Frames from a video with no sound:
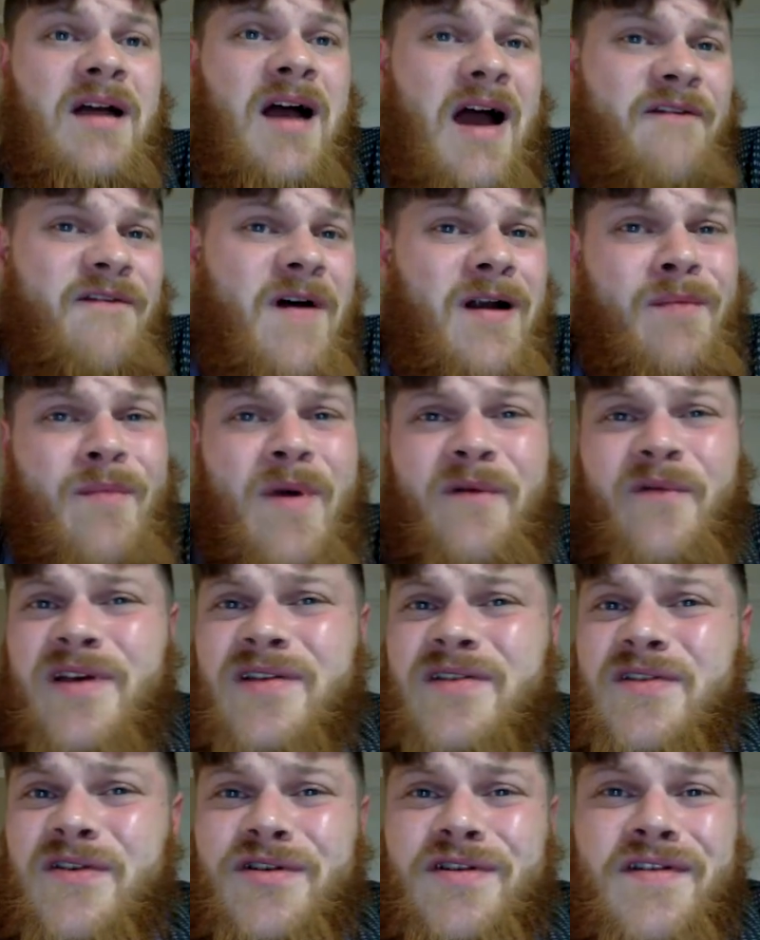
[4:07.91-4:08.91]
I found in my
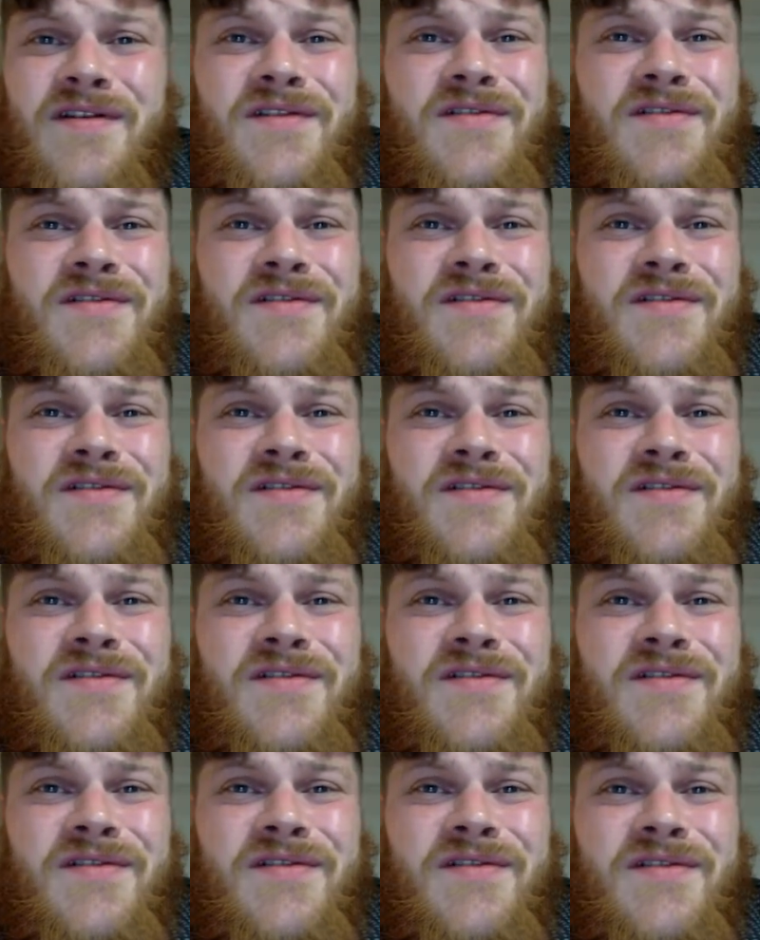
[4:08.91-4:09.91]
research that student data
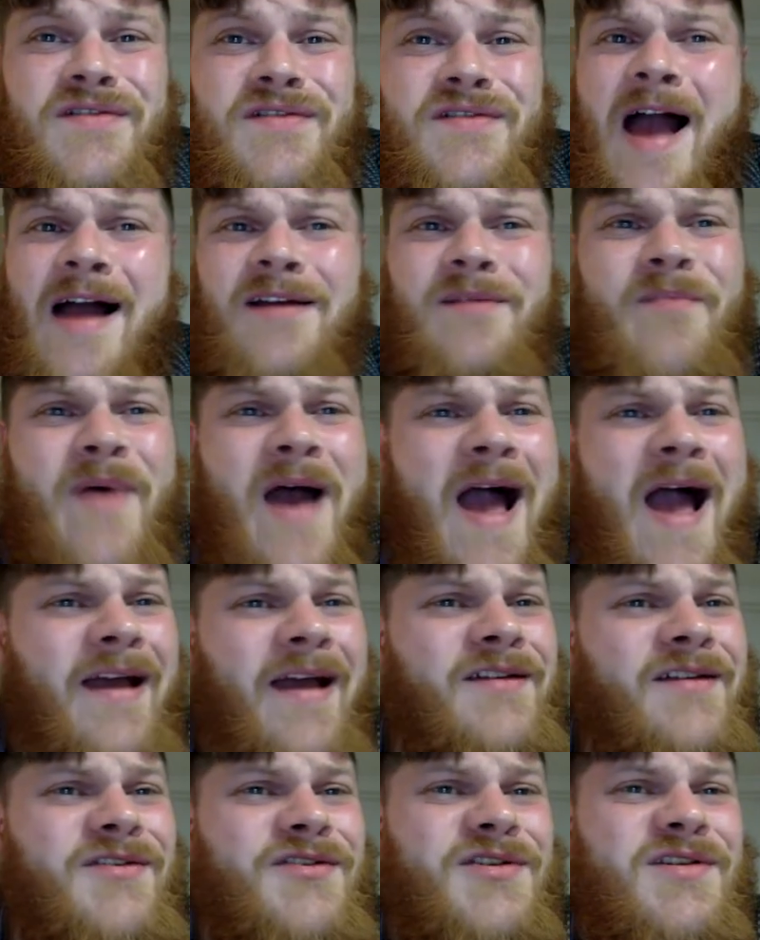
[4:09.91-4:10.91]
is being tracked,
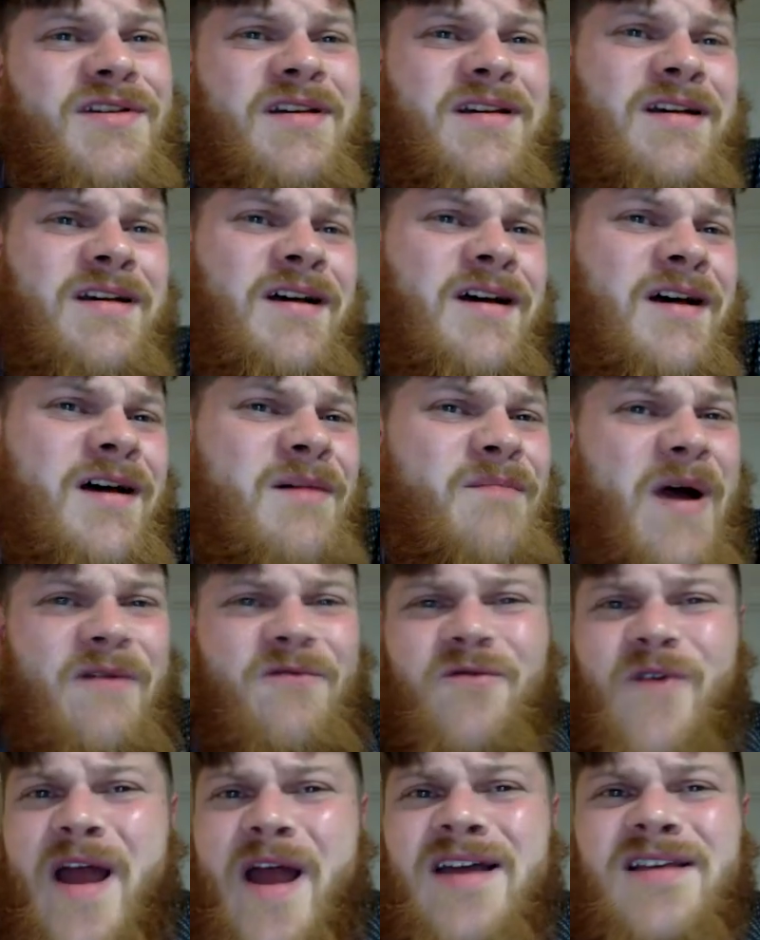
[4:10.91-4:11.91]
packaged by
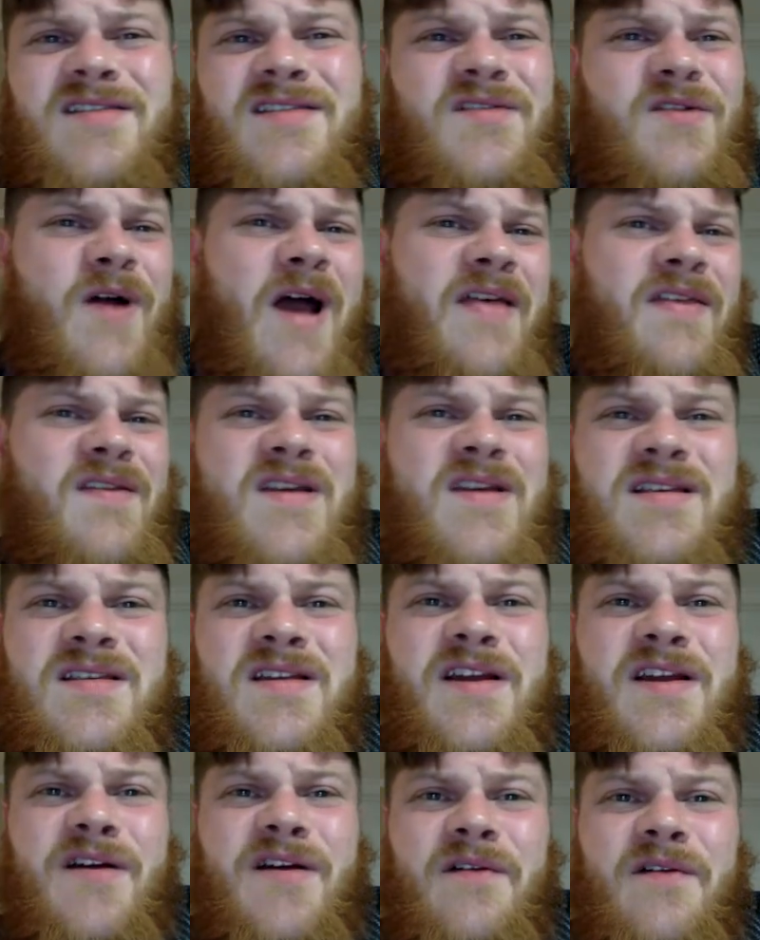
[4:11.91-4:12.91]
race or
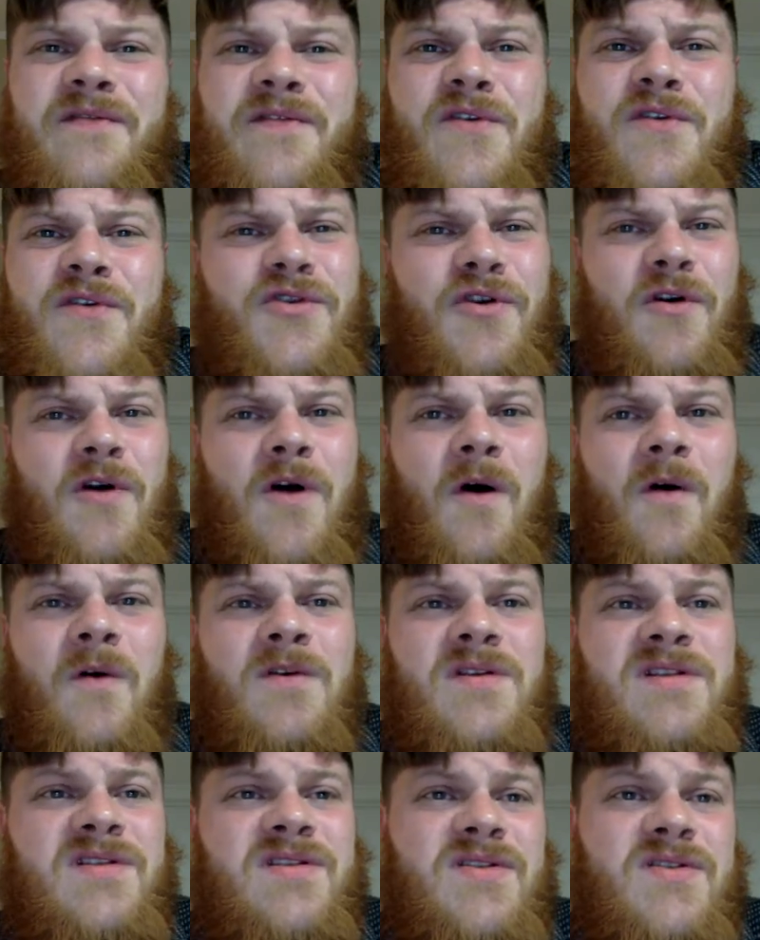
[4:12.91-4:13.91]
ethnicity or future
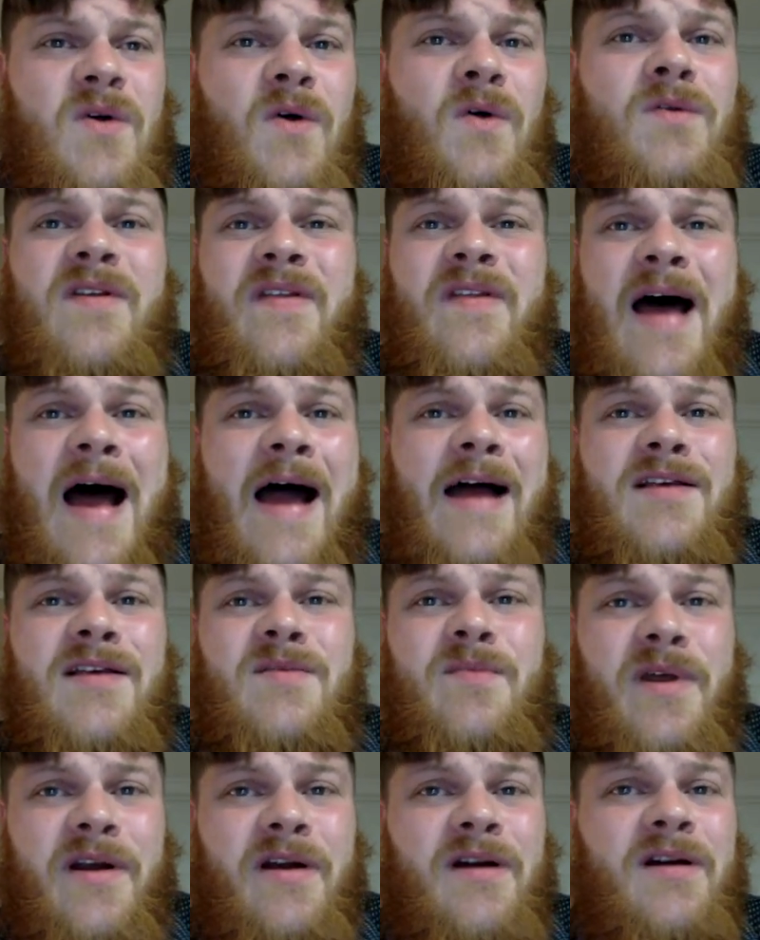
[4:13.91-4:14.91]
goals, and sold to the
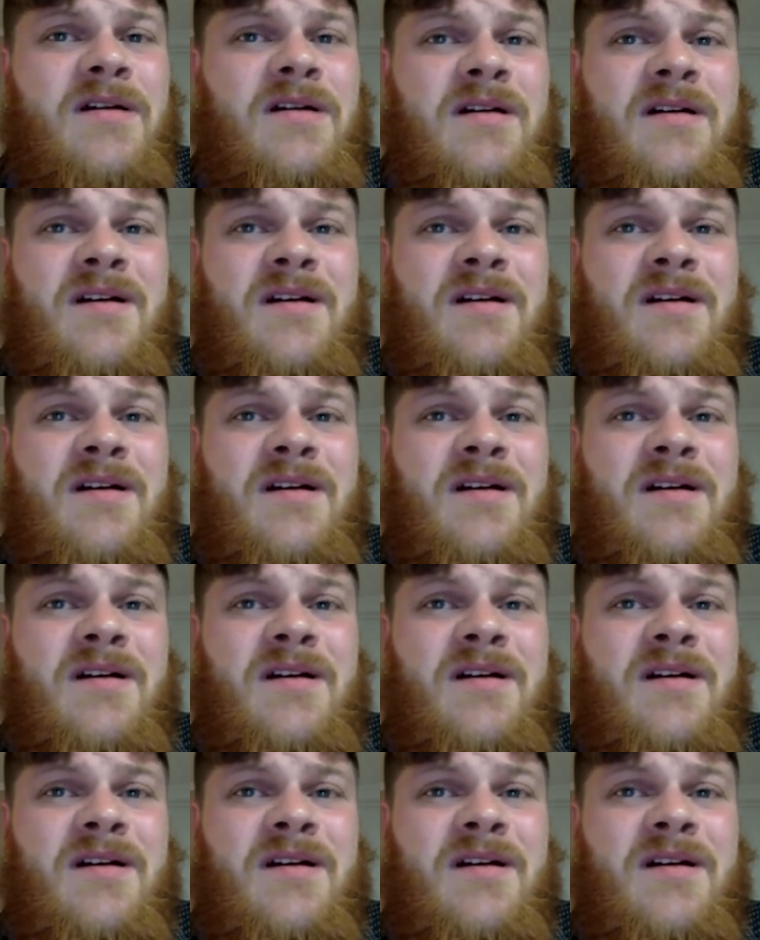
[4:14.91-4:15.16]
highest bidder.